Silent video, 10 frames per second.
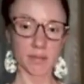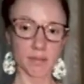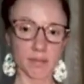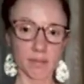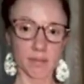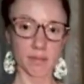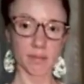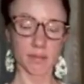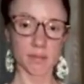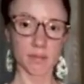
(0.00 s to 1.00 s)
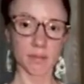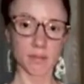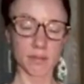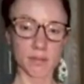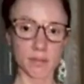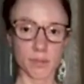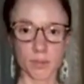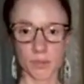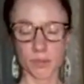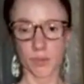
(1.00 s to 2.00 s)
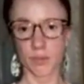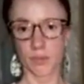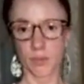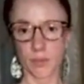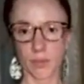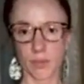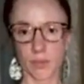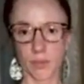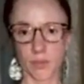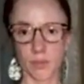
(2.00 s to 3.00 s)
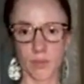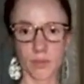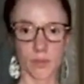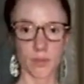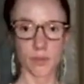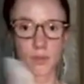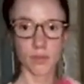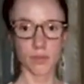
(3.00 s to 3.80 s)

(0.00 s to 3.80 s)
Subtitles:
(no one is talking)